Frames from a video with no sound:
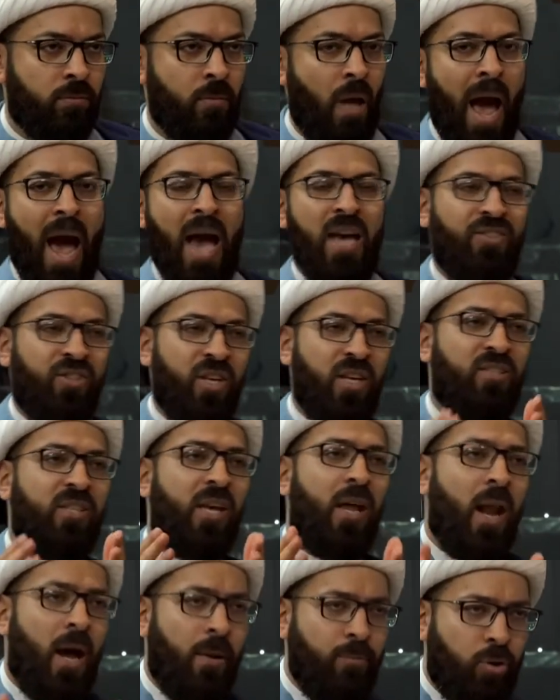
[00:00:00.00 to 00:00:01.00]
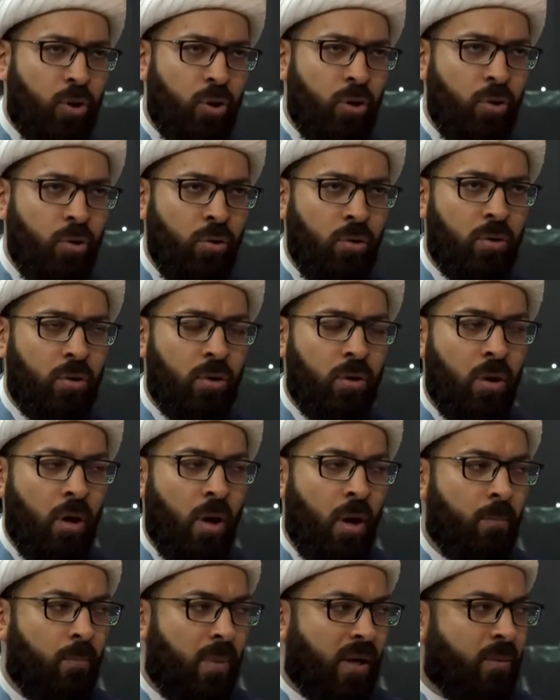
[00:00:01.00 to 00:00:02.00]
I say salam to you,
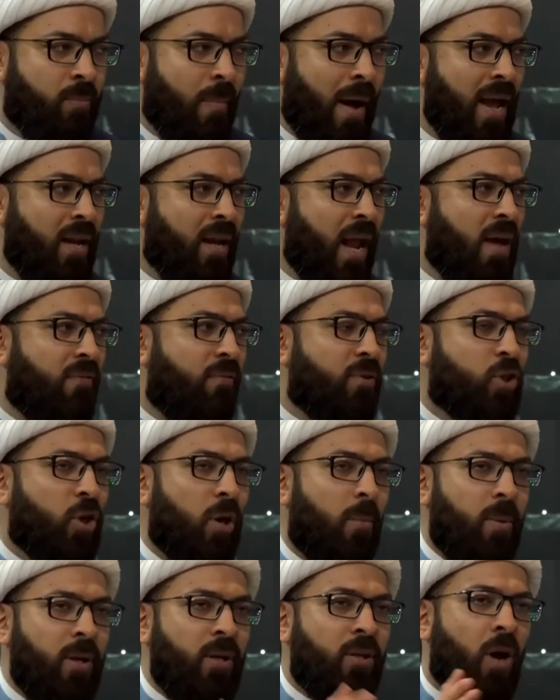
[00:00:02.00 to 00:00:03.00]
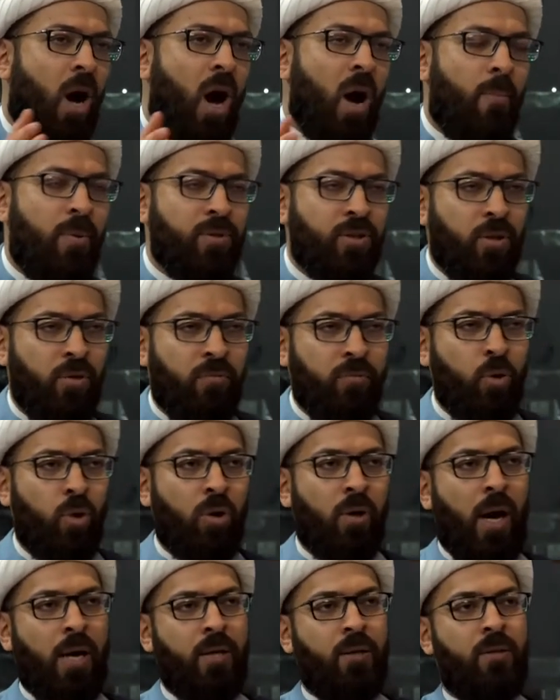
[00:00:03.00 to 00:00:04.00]
but my life is completely the opposite of your
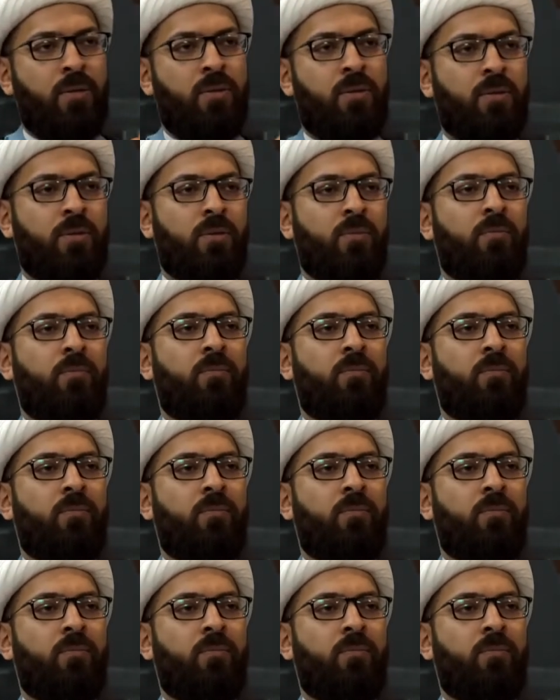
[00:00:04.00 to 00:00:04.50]
guidance.